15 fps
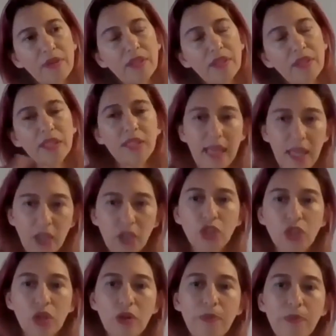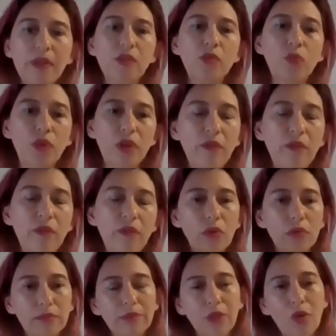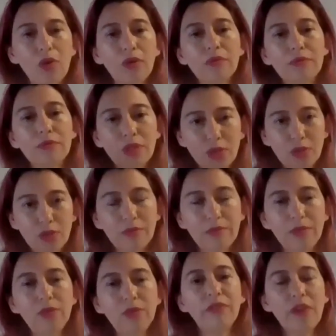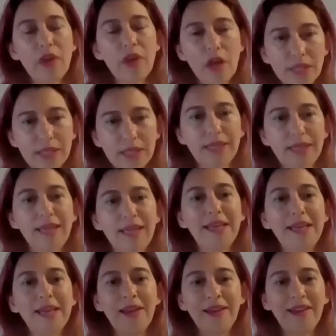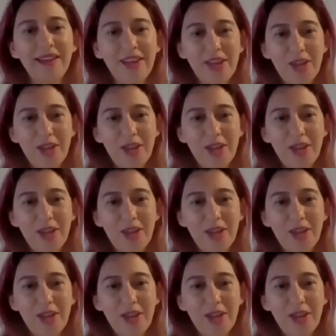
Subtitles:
a danger, because we've all gone to university and